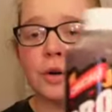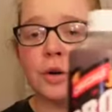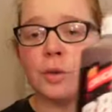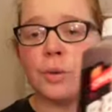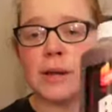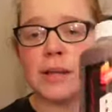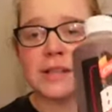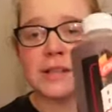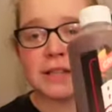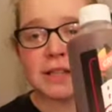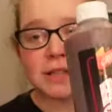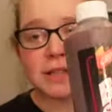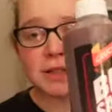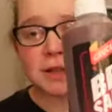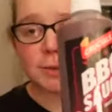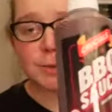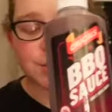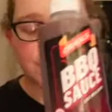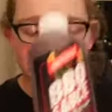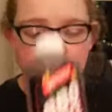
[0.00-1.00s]
Always need
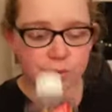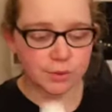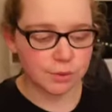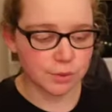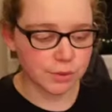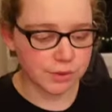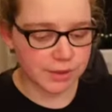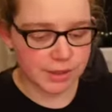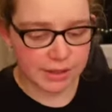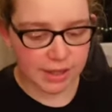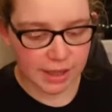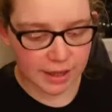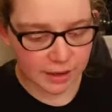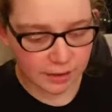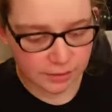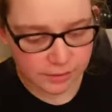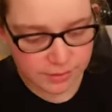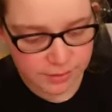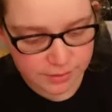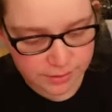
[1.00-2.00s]
some sort of sauce in the
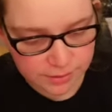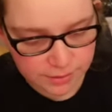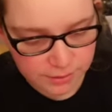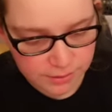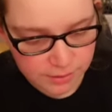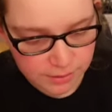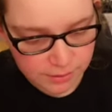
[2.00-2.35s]
house.